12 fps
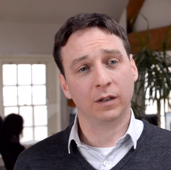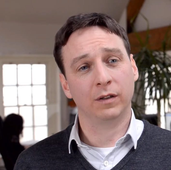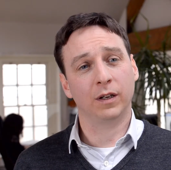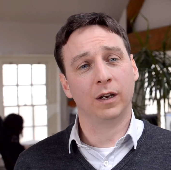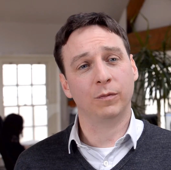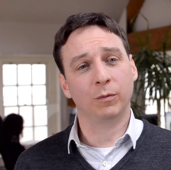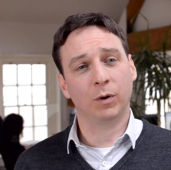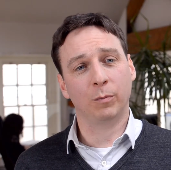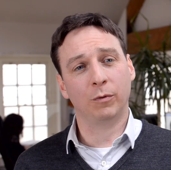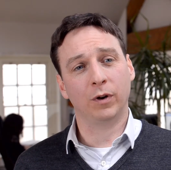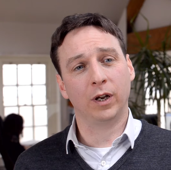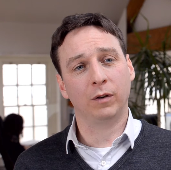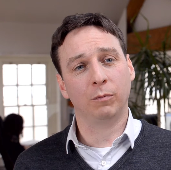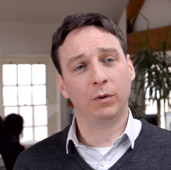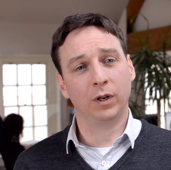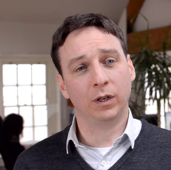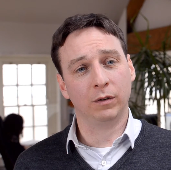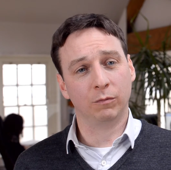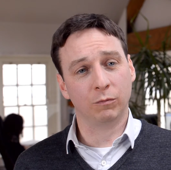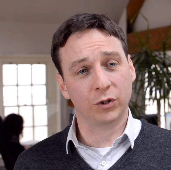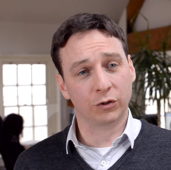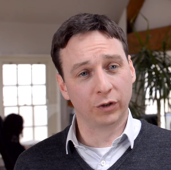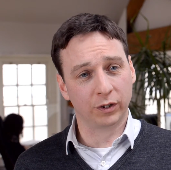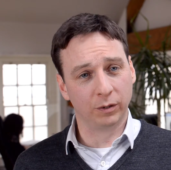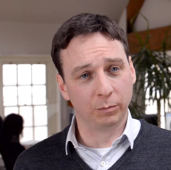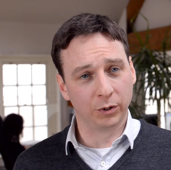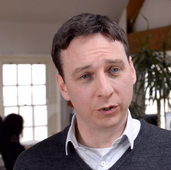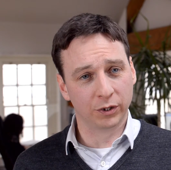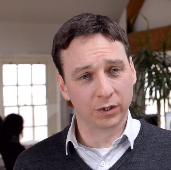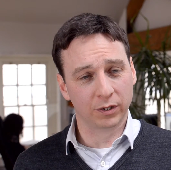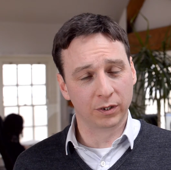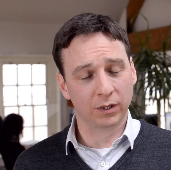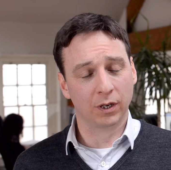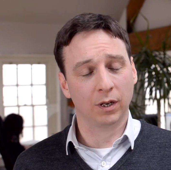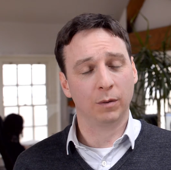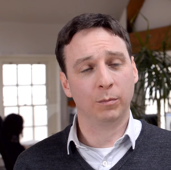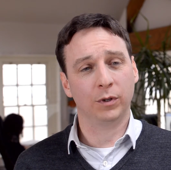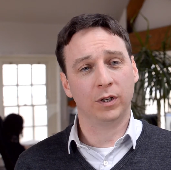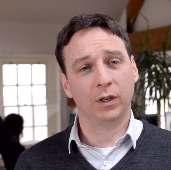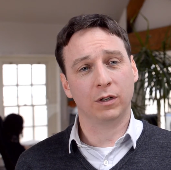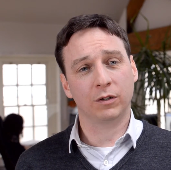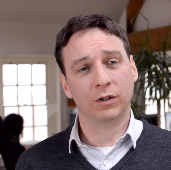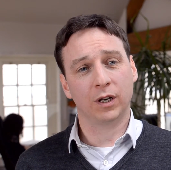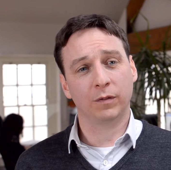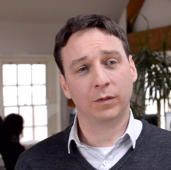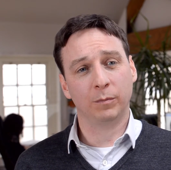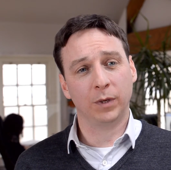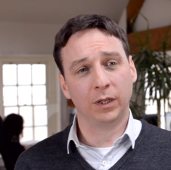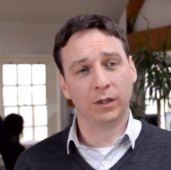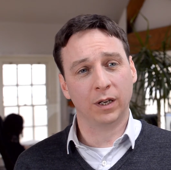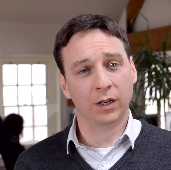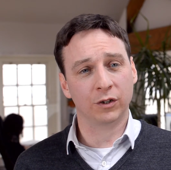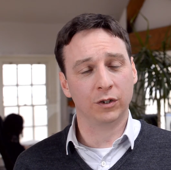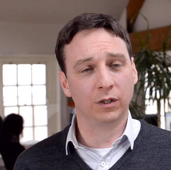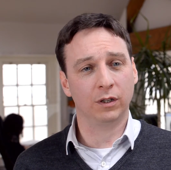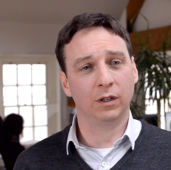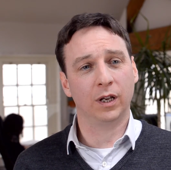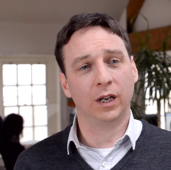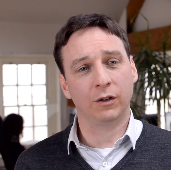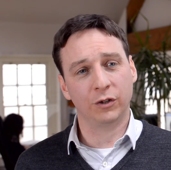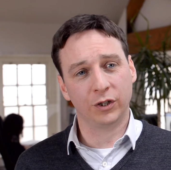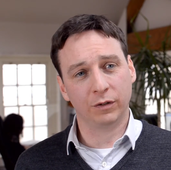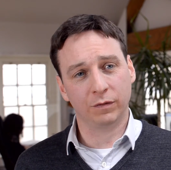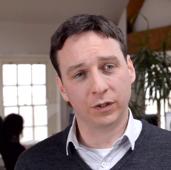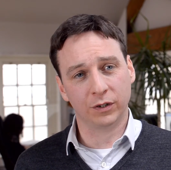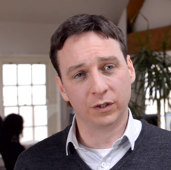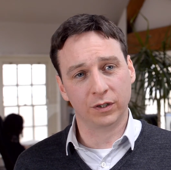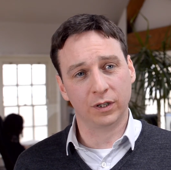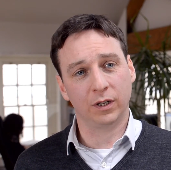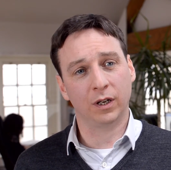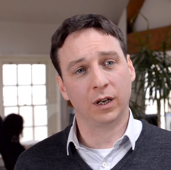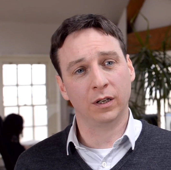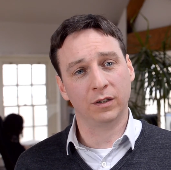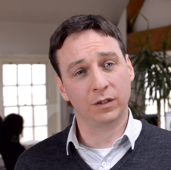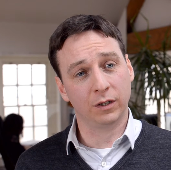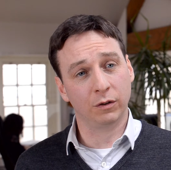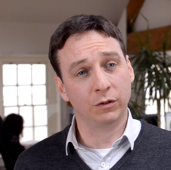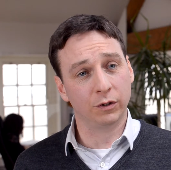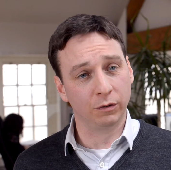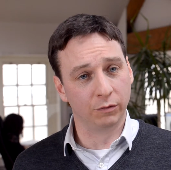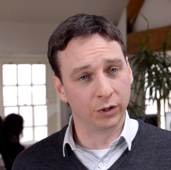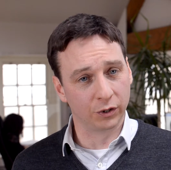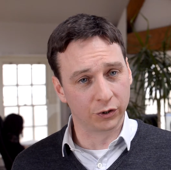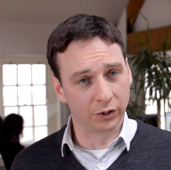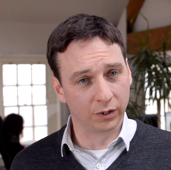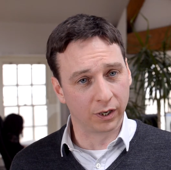They have to operate within restricted budgets, but they also have to meet national energy efficiency and CO2 reduction